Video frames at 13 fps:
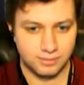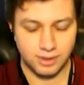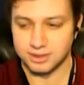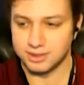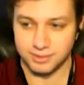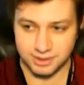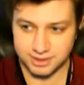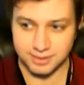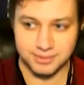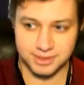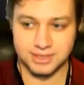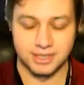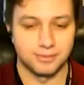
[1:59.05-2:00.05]
well some of the
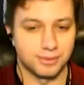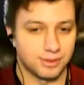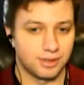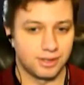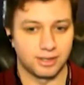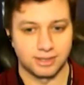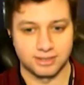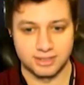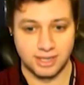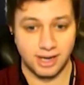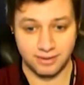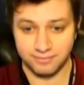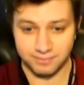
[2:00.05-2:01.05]
subjects that you work on because
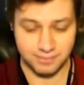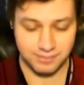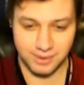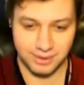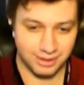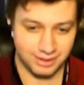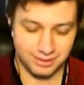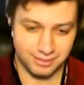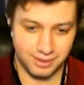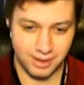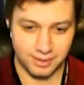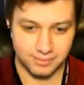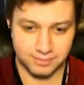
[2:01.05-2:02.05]
i have uh,
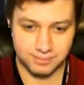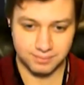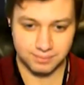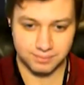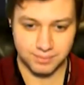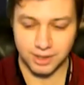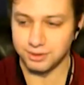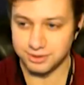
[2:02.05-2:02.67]
um, my own